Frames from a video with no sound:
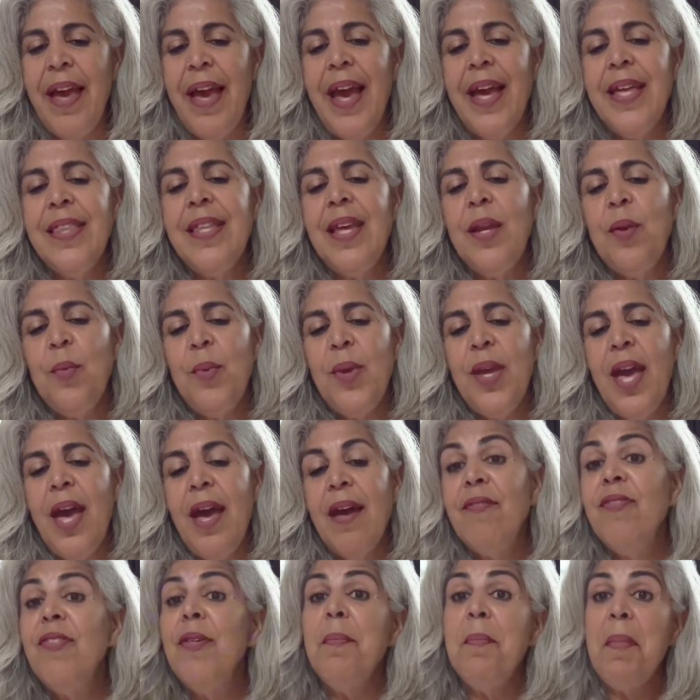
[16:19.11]
and then we
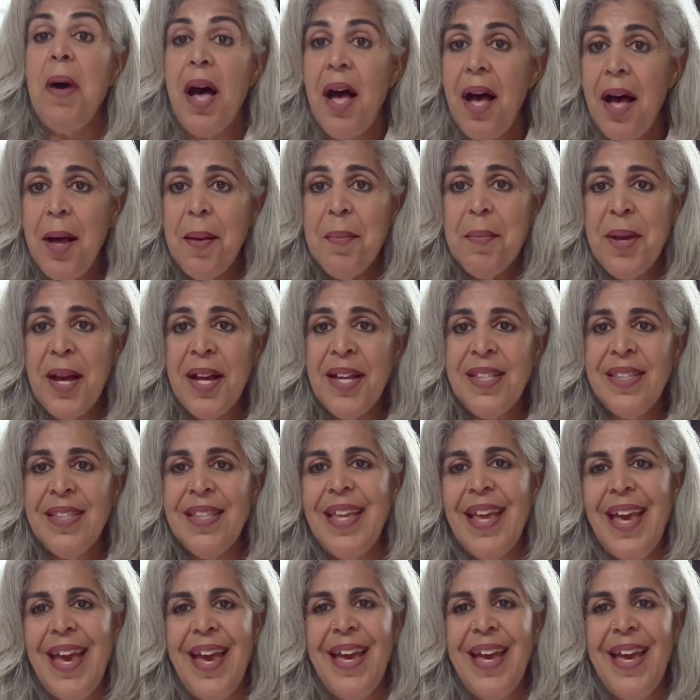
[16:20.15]
have the Maha Bandh,